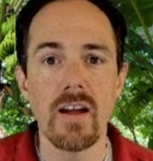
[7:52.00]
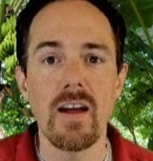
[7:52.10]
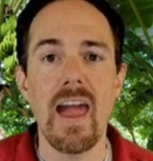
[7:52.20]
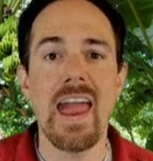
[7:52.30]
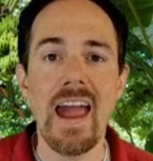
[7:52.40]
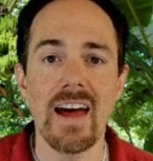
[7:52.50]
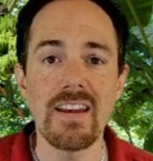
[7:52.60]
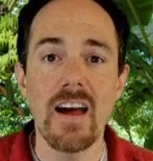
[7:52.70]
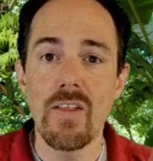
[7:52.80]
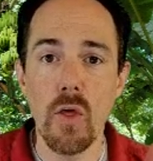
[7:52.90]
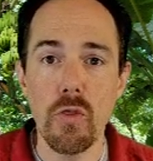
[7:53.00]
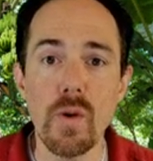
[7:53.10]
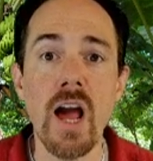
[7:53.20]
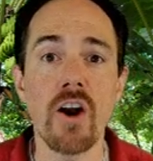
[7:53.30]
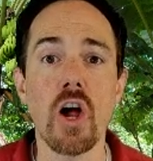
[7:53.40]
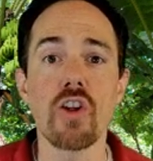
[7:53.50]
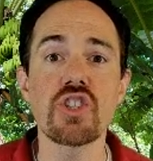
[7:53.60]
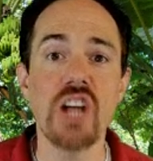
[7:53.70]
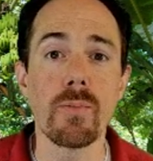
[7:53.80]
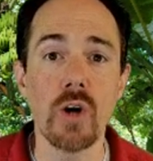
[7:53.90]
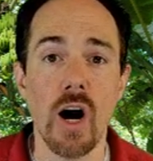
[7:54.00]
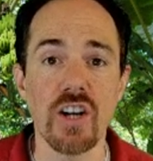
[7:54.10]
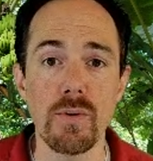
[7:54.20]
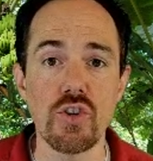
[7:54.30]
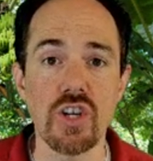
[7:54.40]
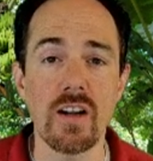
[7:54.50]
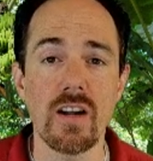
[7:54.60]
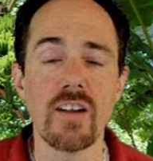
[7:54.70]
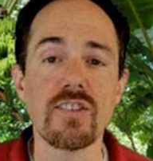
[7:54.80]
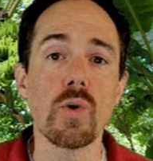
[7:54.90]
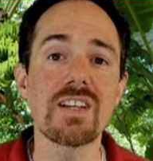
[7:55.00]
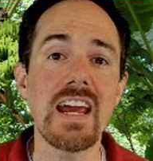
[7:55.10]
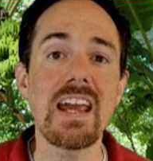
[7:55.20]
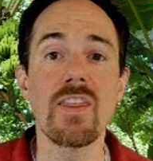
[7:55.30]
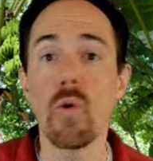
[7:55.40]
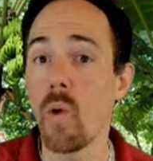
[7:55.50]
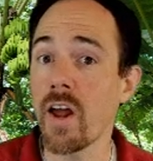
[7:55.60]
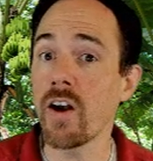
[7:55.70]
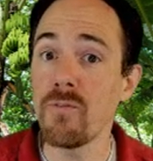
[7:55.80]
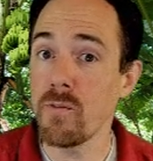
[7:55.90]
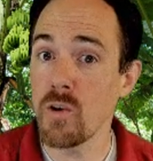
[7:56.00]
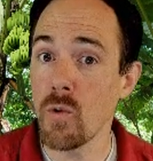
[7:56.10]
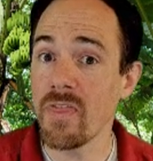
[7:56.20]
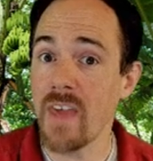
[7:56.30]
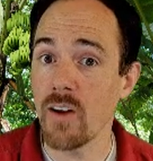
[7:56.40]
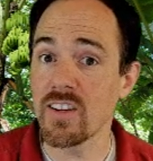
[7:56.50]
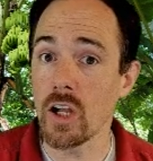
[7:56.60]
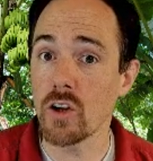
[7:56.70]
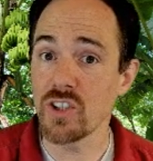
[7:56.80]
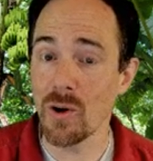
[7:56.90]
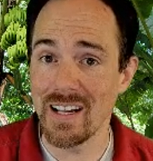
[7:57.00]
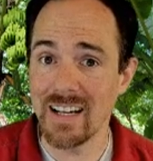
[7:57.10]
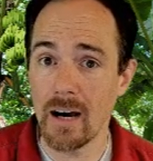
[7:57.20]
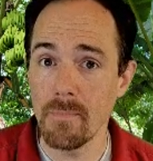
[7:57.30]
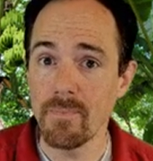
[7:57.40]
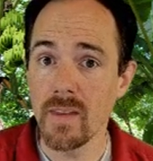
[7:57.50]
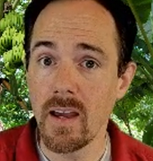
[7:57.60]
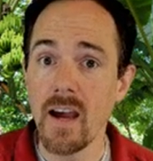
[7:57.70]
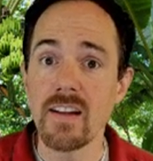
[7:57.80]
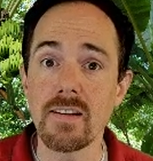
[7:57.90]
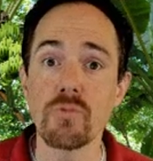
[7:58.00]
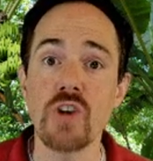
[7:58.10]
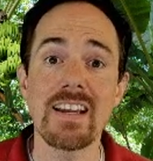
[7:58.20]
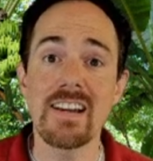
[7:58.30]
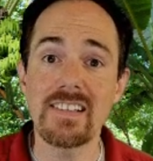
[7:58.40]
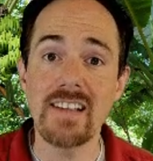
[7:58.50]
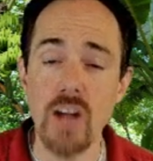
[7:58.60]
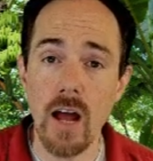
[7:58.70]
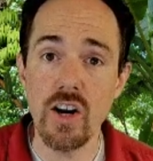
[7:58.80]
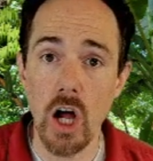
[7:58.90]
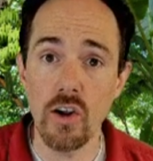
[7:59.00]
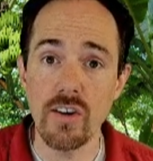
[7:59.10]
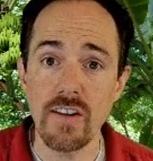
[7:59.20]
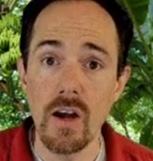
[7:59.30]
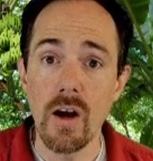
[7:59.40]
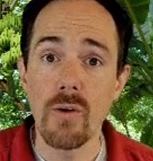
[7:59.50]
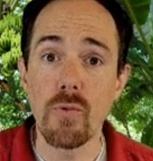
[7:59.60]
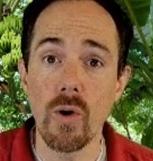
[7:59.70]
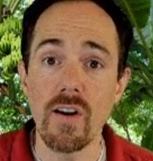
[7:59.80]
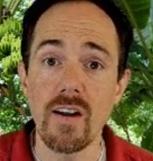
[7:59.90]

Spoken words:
and the $300 charitable contribution. So we're taking the $151,000 total income, subtracting $700 for